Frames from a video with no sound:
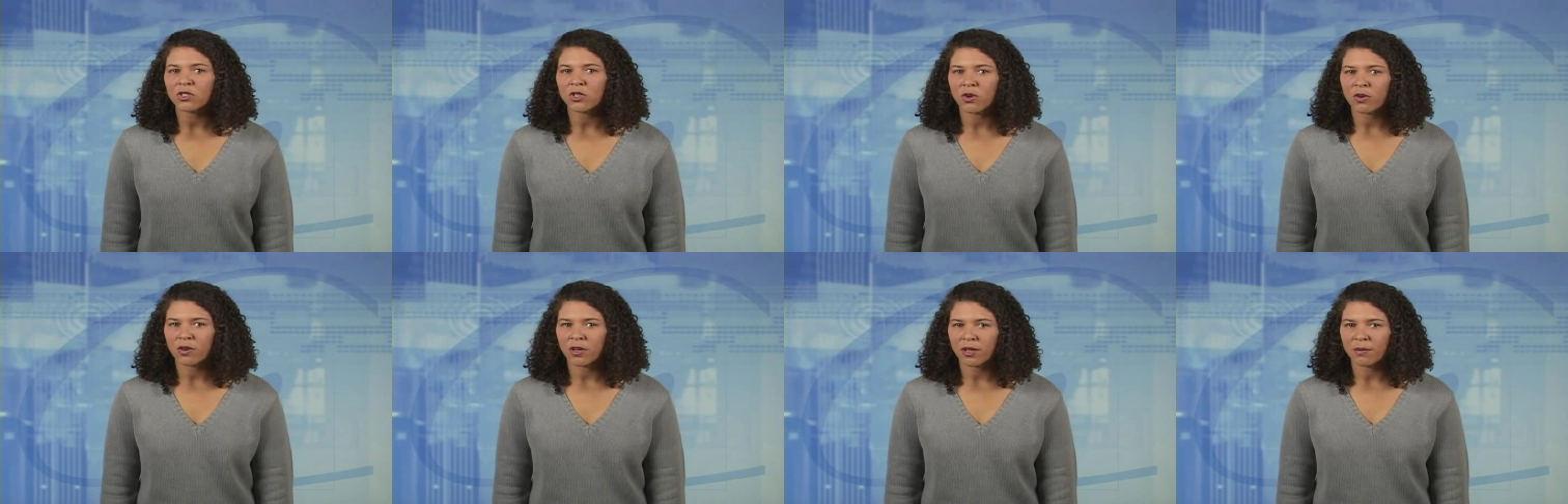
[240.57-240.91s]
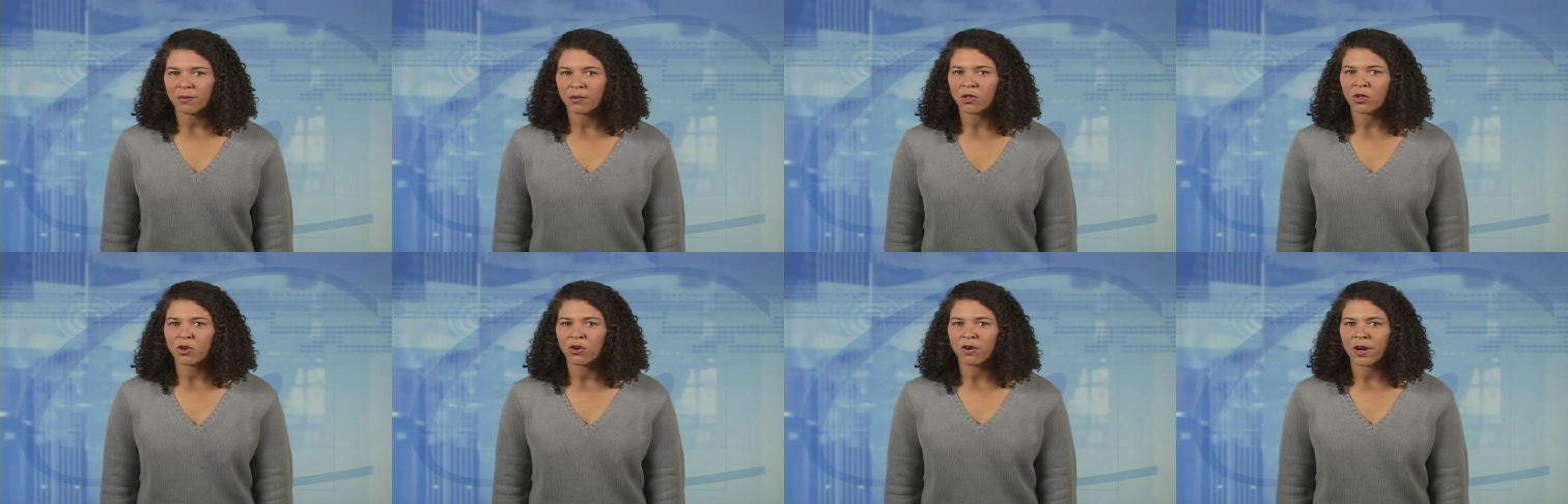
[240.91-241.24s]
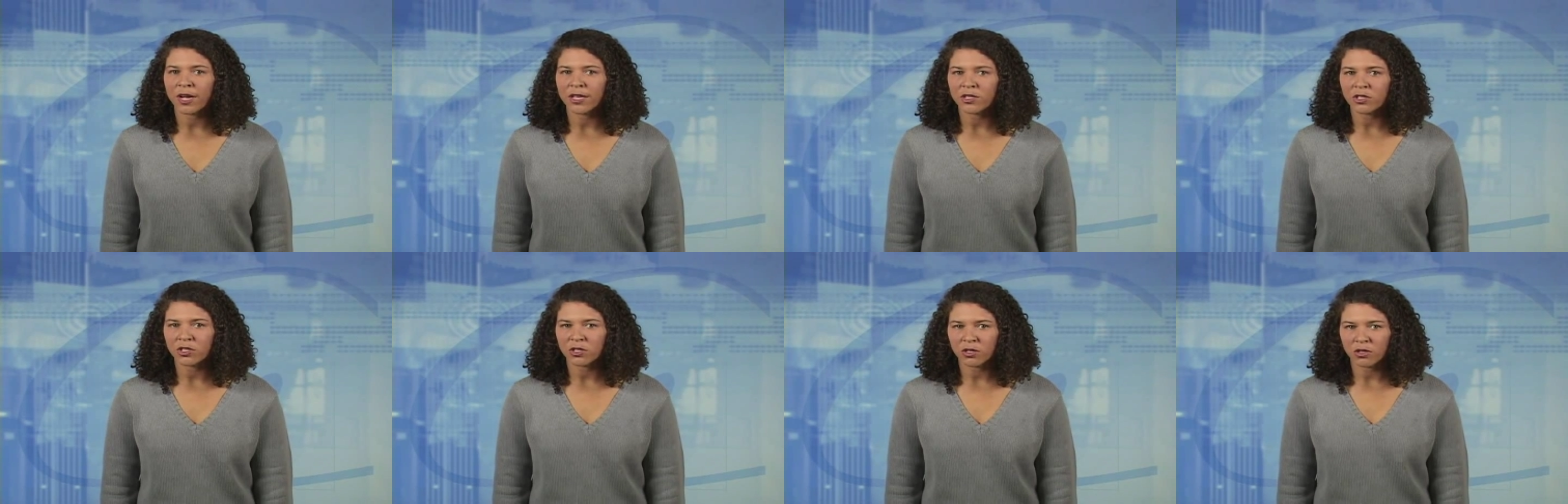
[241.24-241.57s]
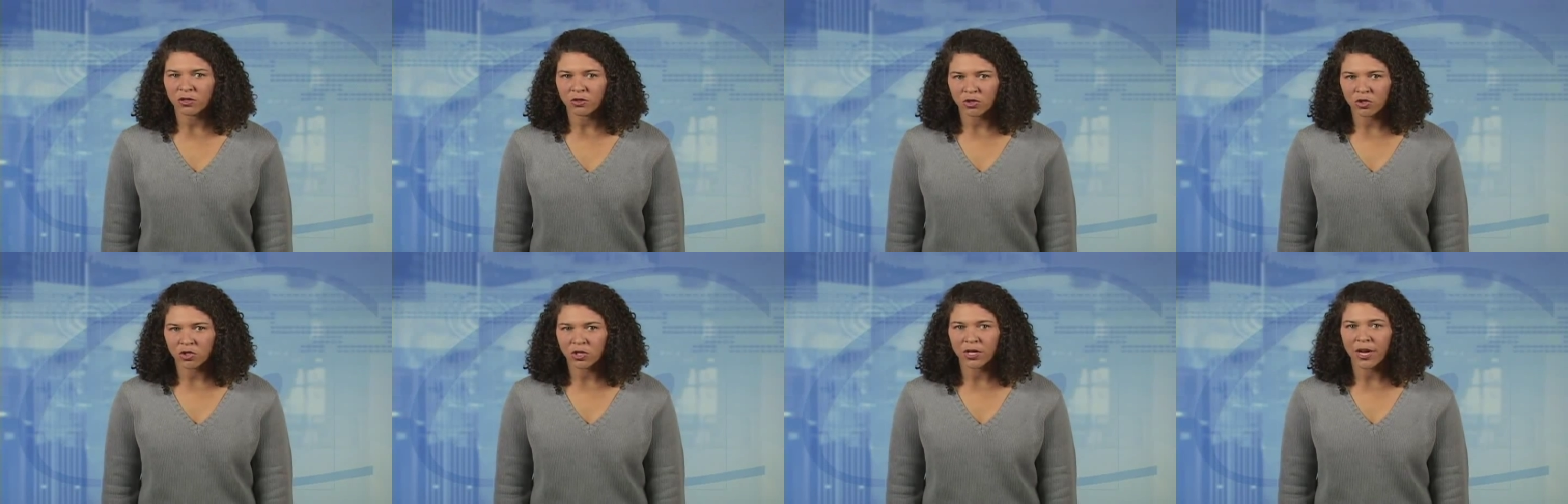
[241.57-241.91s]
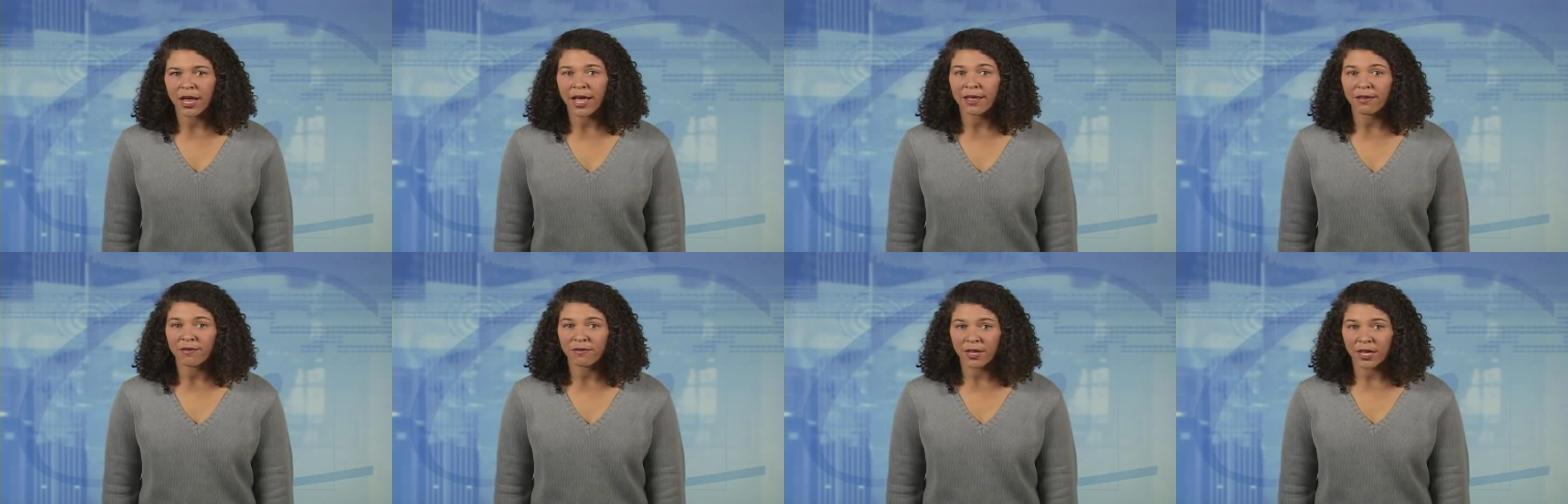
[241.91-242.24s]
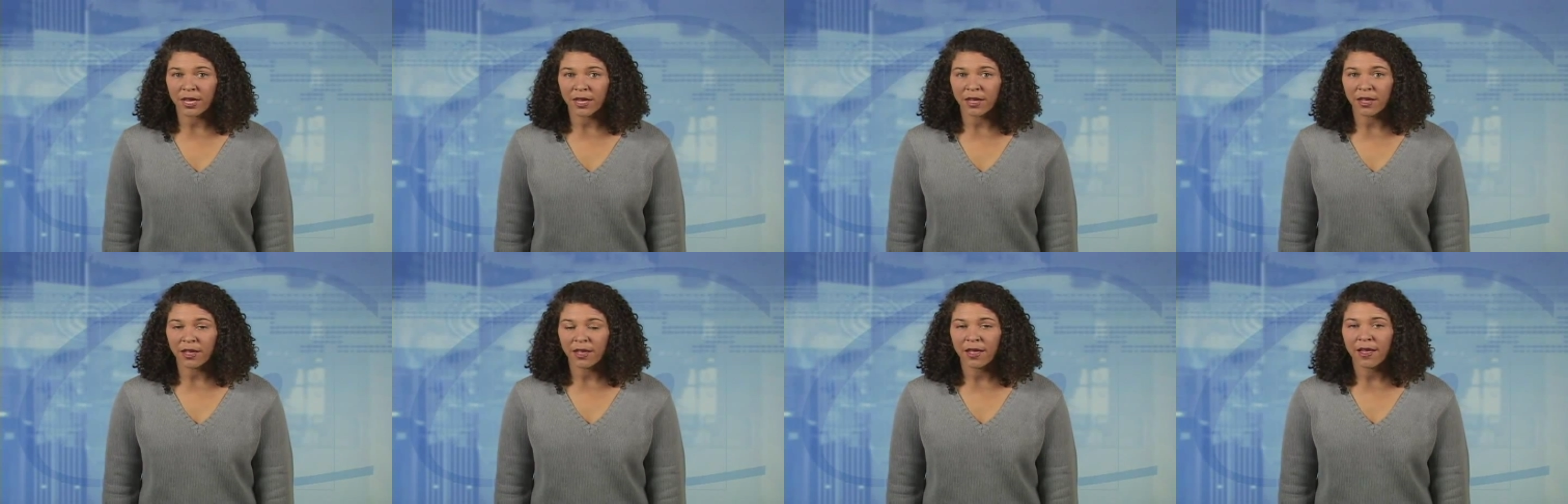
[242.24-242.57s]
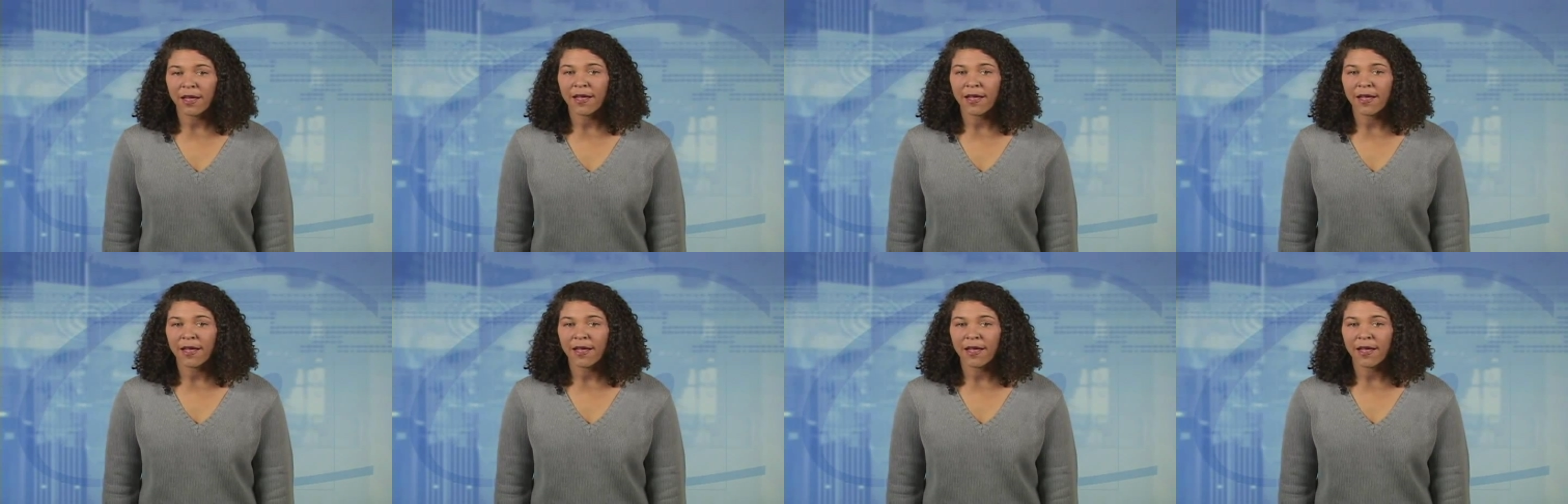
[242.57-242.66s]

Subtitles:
sodium chloride solution IV,